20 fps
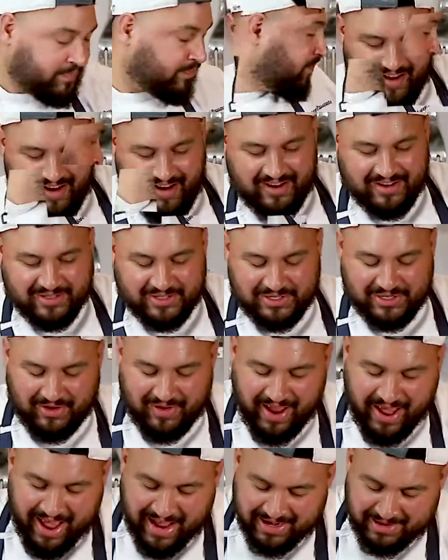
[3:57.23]
All right, so
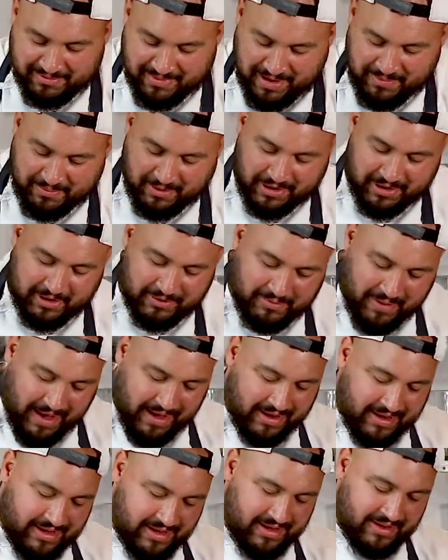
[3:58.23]
I added my butter
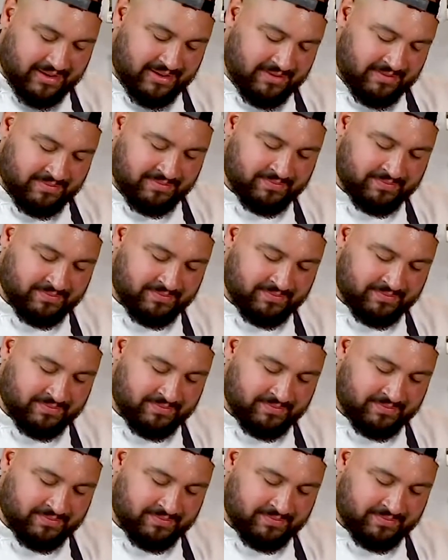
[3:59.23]
back in,